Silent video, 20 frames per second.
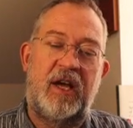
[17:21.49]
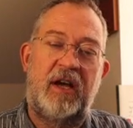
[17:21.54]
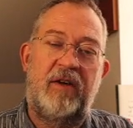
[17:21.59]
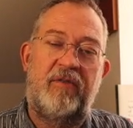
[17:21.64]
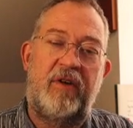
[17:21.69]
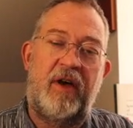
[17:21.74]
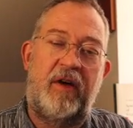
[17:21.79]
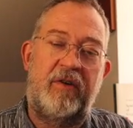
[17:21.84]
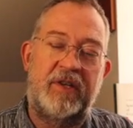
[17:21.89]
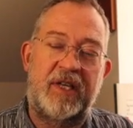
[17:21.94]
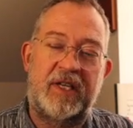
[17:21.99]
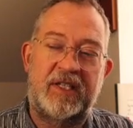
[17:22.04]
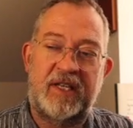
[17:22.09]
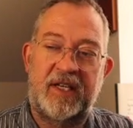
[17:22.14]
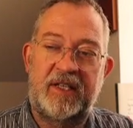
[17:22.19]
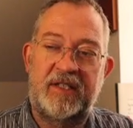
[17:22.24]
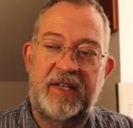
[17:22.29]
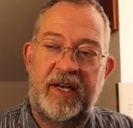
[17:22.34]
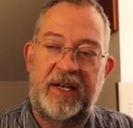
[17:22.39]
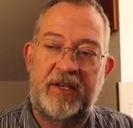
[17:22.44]
where this can
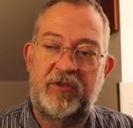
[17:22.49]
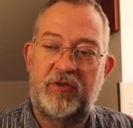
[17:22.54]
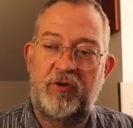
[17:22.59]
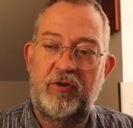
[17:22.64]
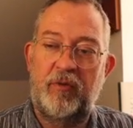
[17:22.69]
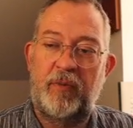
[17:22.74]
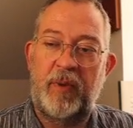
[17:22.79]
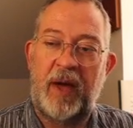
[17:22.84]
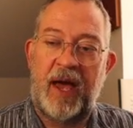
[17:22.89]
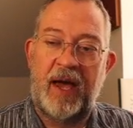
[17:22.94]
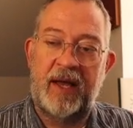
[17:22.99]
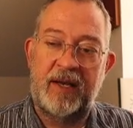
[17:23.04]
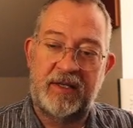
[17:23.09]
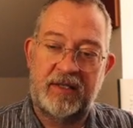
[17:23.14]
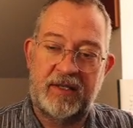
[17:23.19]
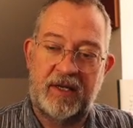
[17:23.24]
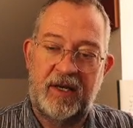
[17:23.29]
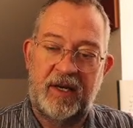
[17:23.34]
take two bands,